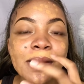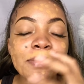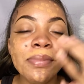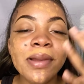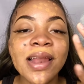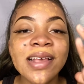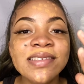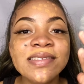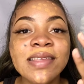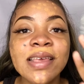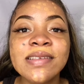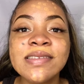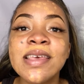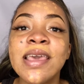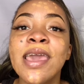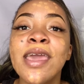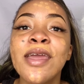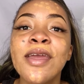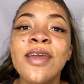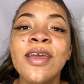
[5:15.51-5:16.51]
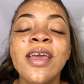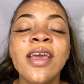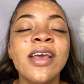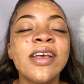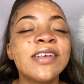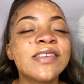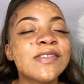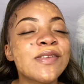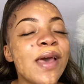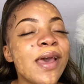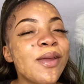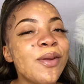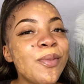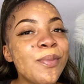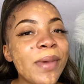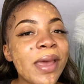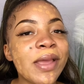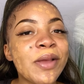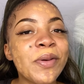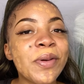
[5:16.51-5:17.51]
Plus there's hair, so I don't
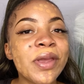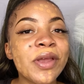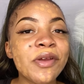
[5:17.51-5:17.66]
mind going